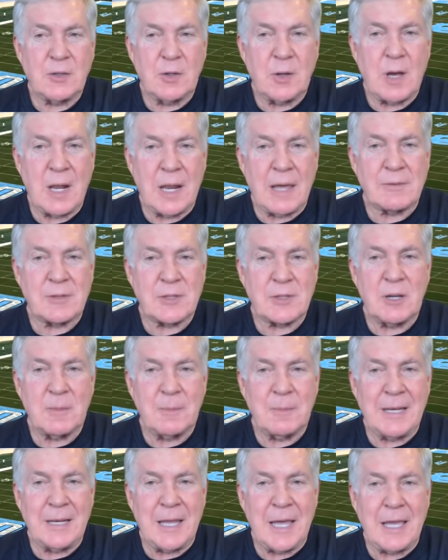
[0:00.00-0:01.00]
you all I was going to
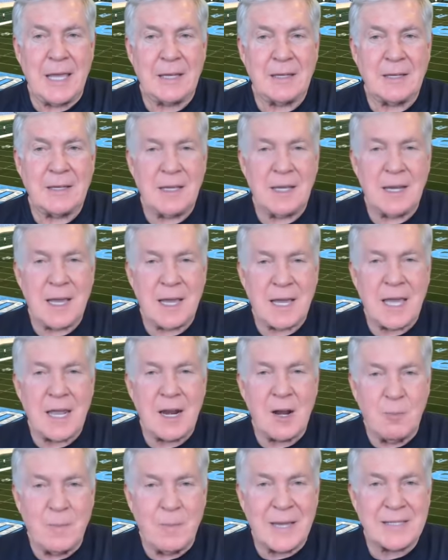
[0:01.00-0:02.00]
be late, and I got
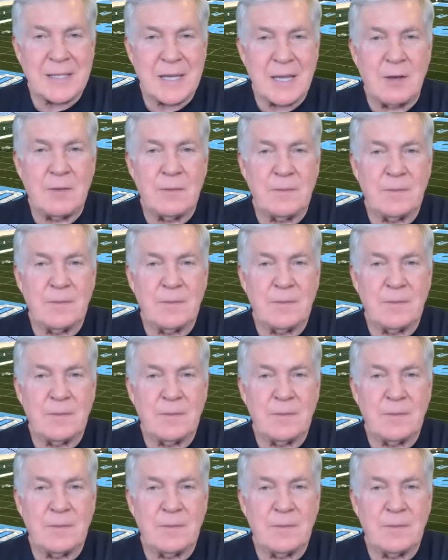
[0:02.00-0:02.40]
on myself.